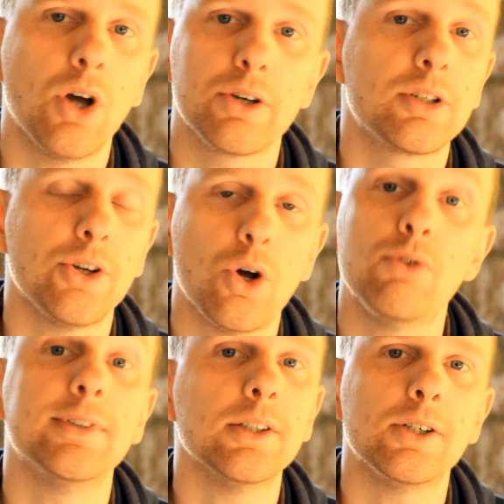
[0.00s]
God can
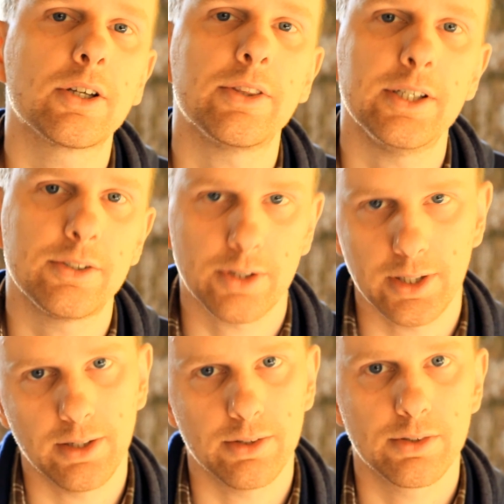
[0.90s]
overlook these
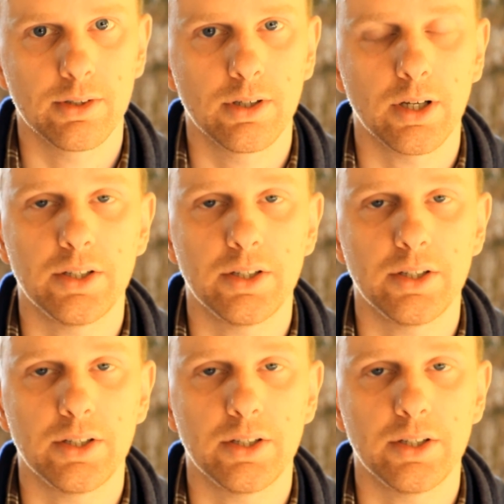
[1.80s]
things,